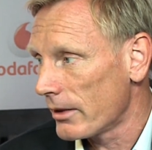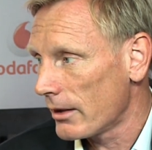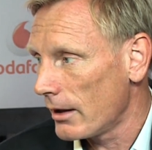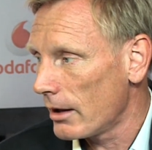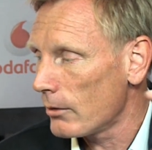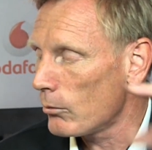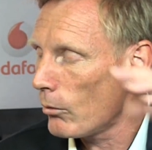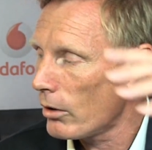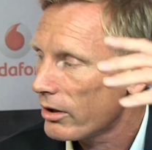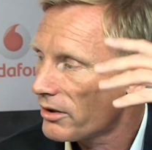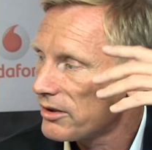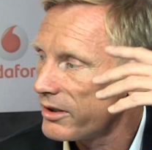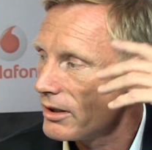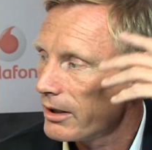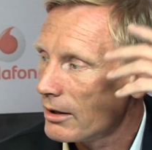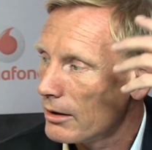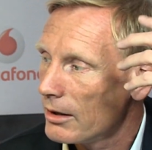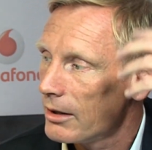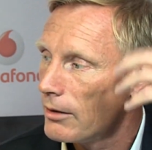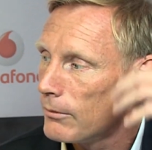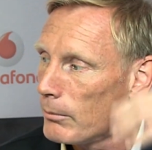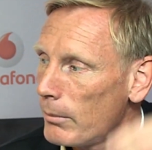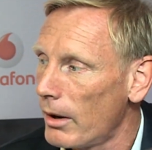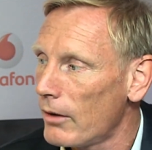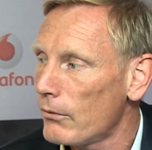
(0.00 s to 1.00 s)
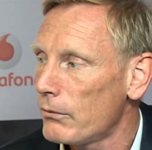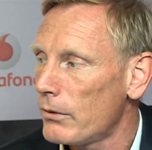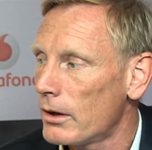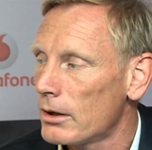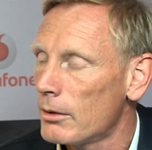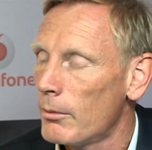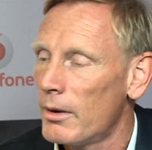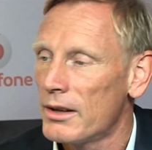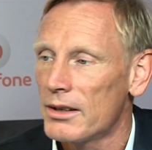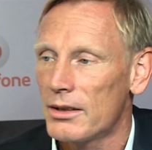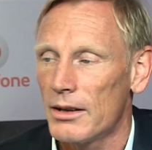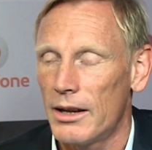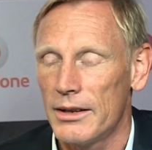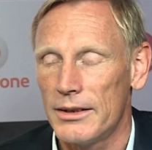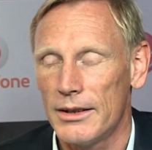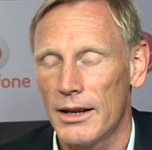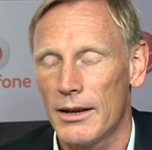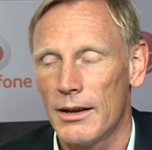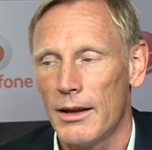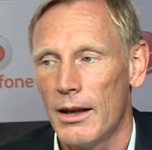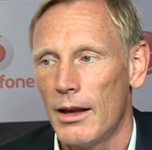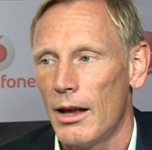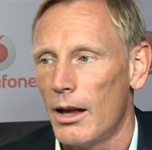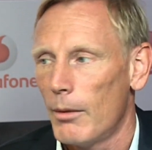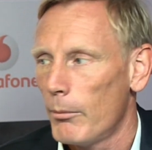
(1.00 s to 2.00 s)
That was the, the fundamental
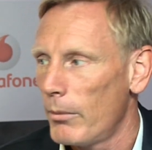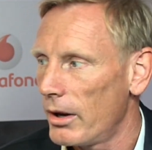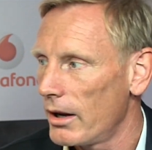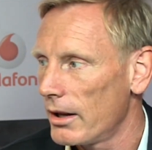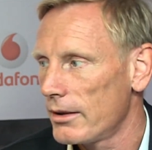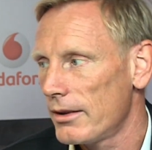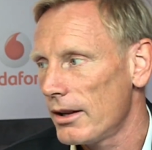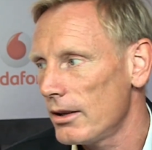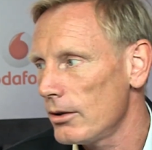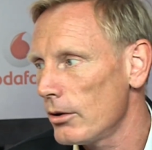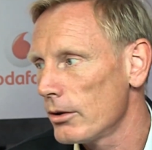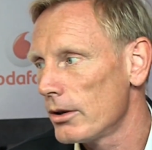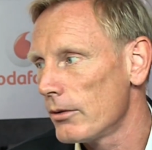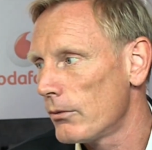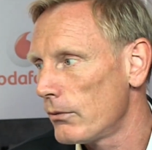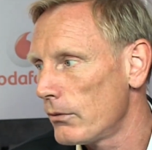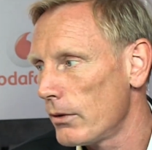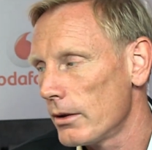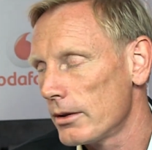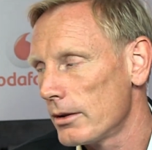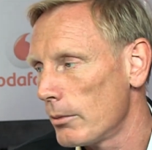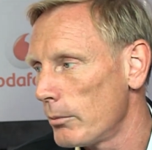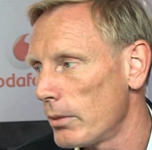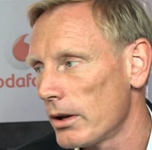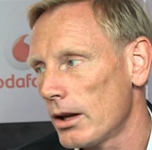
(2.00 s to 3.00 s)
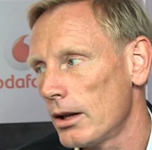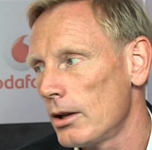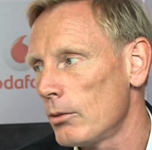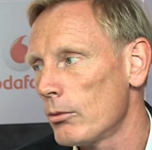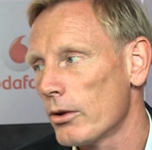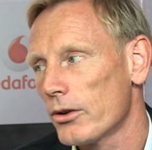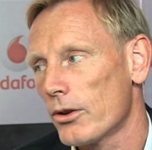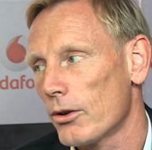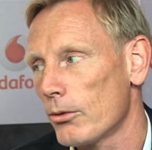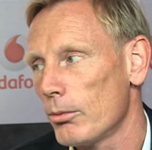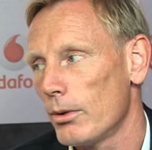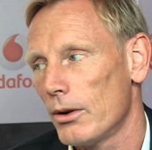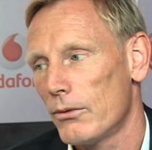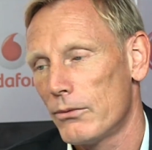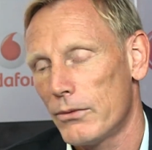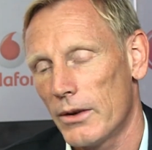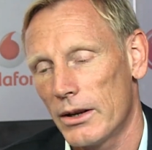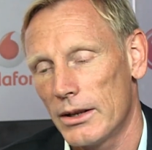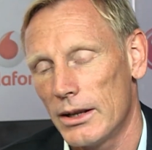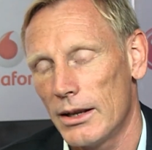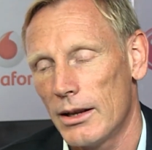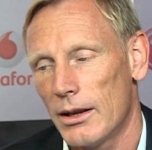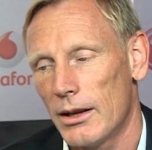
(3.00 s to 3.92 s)
idea. But I tell you, the, the beginning was as well funny.